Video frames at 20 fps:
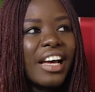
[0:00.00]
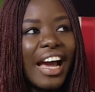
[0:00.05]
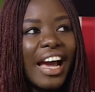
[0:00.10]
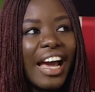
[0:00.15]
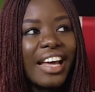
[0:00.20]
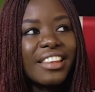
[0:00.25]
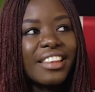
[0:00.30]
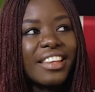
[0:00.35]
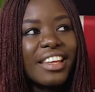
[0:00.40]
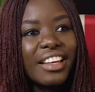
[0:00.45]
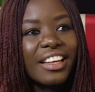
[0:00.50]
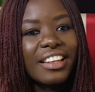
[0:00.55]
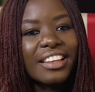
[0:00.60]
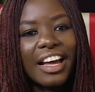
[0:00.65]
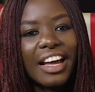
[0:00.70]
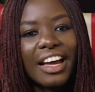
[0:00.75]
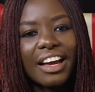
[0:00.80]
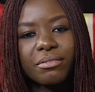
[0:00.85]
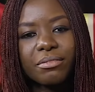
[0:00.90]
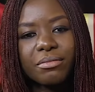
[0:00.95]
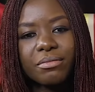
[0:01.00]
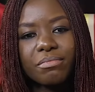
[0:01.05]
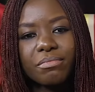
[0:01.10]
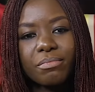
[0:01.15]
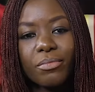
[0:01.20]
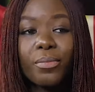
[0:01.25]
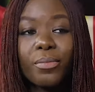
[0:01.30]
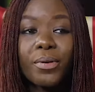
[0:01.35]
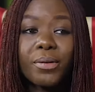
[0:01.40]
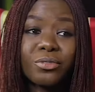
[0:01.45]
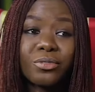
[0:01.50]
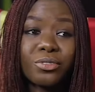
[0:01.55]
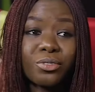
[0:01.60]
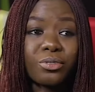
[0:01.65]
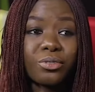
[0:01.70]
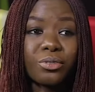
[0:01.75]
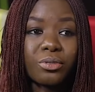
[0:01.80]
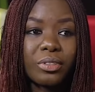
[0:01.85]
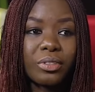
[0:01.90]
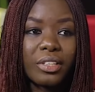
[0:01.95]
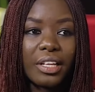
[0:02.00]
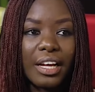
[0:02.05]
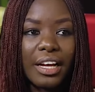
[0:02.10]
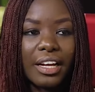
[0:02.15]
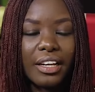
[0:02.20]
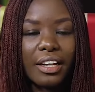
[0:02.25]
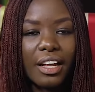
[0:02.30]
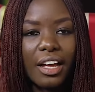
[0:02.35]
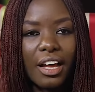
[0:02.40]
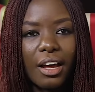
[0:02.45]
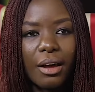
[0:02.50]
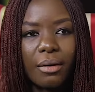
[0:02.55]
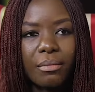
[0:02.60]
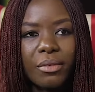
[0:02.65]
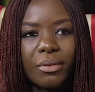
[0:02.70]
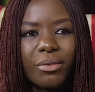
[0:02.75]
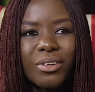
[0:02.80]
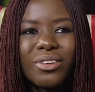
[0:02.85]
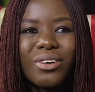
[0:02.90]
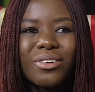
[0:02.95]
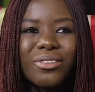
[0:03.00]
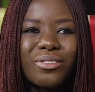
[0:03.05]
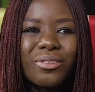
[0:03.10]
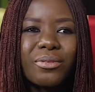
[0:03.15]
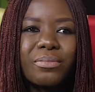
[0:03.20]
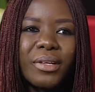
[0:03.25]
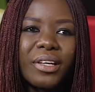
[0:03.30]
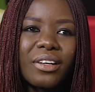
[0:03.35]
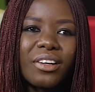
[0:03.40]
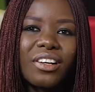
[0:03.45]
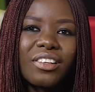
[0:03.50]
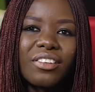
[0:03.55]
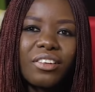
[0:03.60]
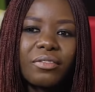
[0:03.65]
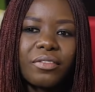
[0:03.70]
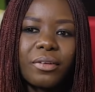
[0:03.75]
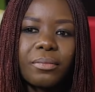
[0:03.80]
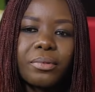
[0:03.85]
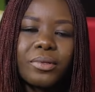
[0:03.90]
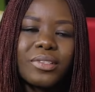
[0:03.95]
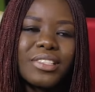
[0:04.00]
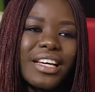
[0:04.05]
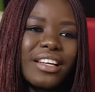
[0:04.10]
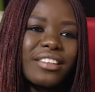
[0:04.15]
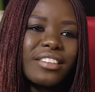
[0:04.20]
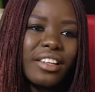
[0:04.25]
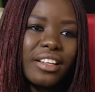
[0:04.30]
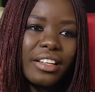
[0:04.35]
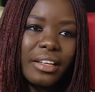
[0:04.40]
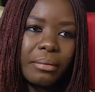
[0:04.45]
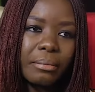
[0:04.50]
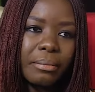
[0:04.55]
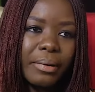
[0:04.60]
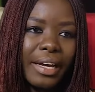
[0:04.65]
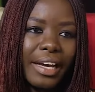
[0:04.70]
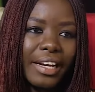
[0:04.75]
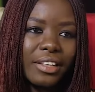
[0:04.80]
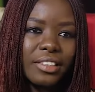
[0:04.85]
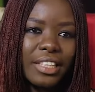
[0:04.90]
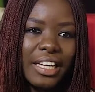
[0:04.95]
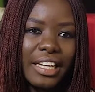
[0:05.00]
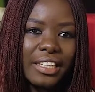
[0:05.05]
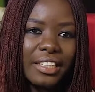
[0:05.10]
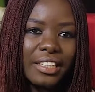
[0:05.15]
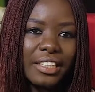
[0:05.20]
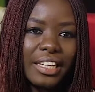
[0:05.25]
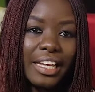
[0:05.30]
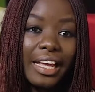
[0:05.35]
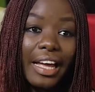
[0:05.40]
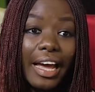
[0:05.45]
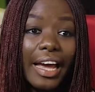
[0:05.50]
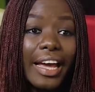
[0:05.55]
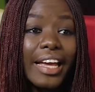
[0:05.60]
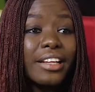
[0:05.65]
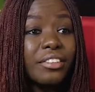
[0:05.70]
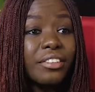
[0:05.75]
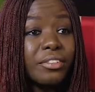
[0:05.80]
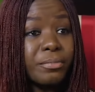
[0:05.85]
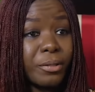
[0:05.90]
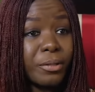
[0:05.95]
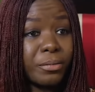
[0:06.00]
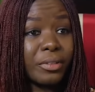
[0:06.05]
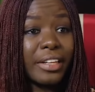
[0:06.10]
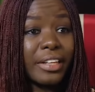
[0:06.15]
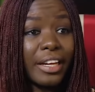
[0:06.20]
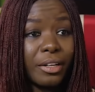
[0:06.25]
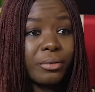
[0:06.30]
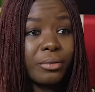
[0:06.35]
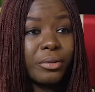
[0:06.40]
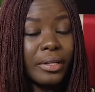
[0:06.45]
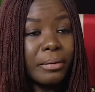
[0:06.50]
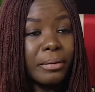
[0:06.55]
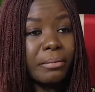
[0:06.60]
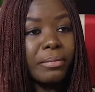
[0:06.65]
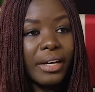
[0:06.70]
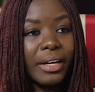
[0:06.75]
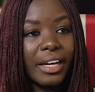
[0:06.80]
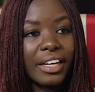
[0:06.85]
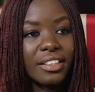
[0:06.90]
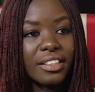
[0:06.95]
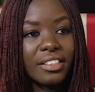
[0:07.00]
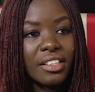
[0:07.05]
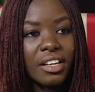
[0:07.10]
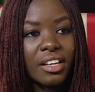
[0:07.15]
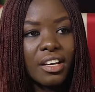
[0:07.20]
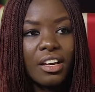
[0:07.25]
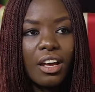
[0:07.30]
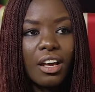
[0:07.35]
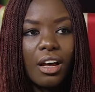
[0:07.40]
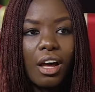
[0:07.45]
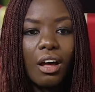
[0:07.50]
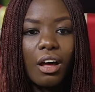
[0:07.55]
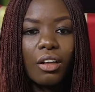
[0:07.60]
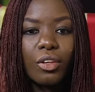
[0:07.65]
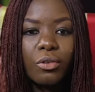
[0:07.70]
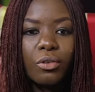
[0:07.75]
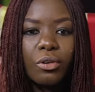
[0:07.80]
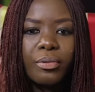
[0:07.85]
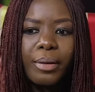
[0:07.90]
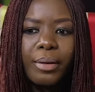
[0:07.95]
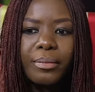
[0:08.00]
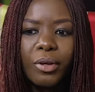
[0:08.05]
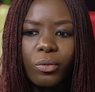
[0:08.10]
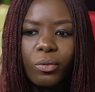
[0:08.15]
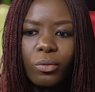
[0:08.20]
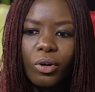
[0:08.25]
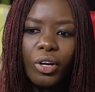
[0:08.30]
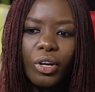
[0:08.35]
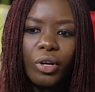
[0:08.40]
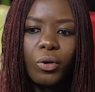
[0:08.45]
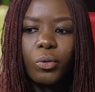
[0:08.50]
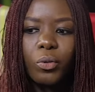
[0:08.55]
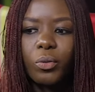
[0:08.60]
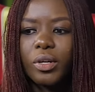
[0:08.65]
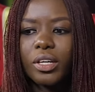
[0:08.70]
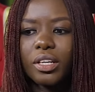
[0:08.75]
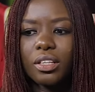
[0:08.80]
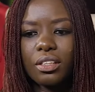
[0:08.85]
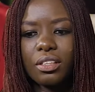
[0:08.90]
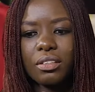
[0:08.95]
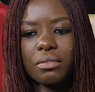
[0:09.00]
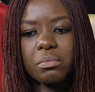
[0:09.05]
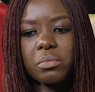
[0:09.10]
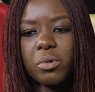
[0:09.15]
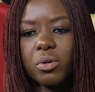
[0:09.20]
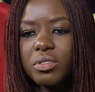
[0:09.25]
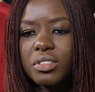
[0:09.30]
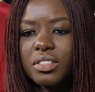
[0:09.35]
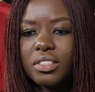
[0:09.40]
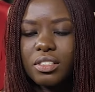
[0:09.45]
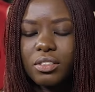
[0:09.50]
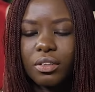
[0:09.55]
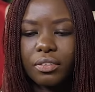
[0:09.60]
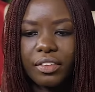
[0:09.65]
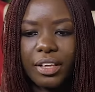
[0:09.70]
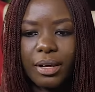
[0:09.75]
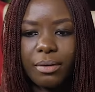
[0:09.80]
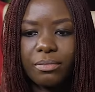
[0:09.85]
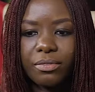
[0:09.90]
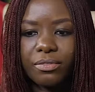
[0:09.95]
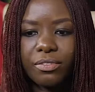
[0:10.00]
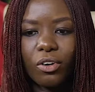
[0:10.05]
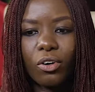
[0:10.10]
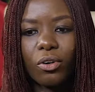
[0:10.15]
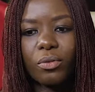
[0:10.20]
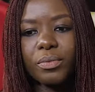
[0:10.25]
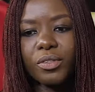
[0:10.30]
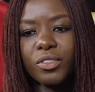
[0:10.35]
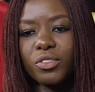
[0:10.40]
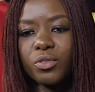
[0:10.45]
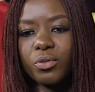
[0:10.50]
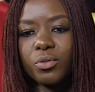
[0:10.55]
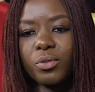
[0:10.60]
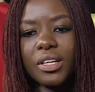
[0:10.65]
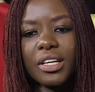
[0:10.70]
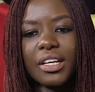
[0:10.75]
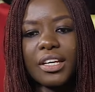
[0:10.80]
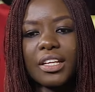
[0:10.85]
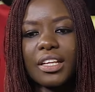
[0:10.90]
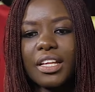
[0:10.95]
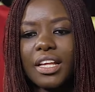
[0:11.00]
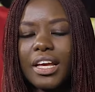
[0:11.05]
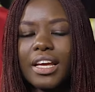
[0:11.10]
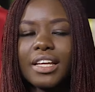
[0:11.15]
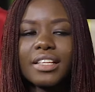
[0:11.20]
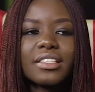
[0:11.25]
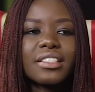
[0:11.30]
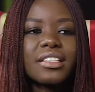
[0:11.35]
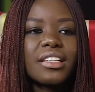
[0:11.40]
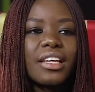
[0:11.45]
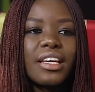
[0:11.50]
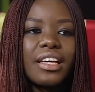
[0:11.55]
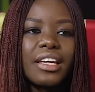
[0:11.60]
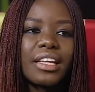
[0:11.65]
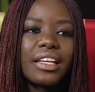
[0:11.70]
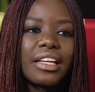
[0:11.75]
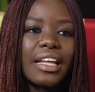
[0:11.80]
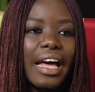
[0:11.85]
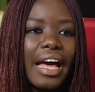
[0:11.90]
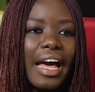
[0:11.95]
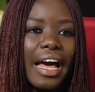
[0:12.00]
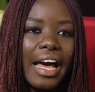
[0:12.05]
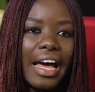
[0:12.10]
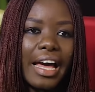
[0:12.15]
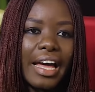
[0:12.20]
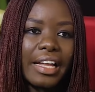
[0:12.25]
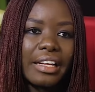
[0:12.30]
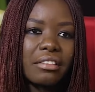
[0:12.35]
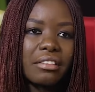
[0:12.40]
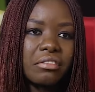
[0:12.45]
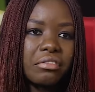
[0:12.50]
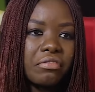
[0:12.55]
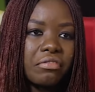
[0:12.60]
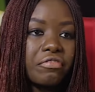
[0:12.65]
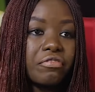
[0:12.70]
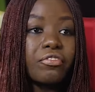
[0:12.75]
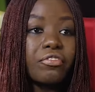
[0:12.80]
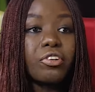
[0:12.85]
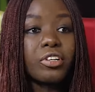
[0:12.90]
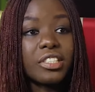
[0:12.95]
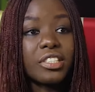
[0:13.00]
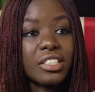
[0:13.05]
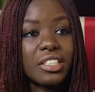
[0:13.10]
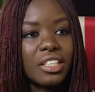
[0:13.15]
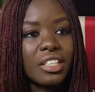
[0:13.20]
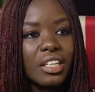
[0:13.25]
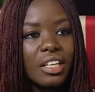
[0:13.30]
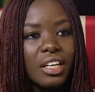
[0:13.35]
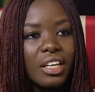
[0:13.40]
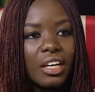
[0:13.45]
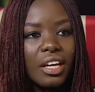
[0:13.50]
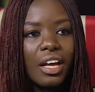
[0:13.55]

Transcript: I think that more people should do that. It was also because of the potential impact and the kinds of people that it would impact. The women we work with, most of them fall between 18 and 40.